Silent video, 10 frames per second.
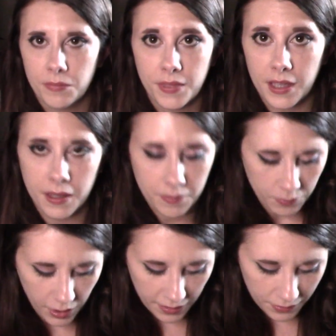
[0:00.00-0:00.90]
thing,
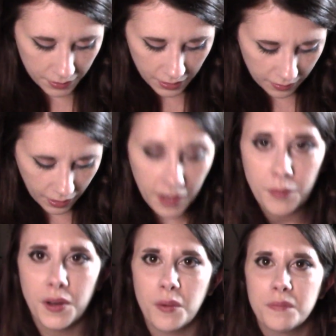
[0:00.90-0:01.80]
whatever. I
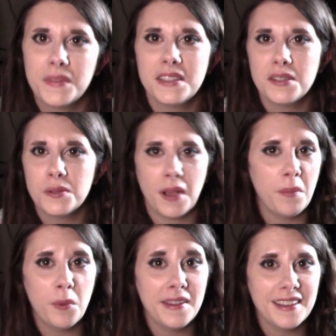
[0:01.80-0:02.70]
don't know.
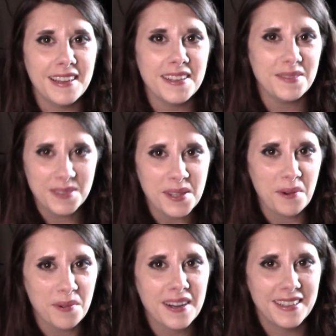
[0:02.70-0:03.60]
I'm winging it,
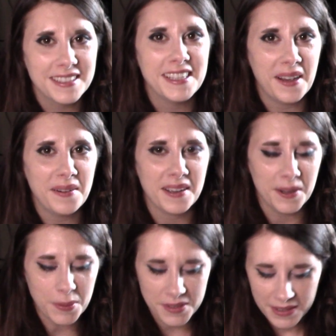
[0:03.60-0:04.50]
so we're gonna see how it goes.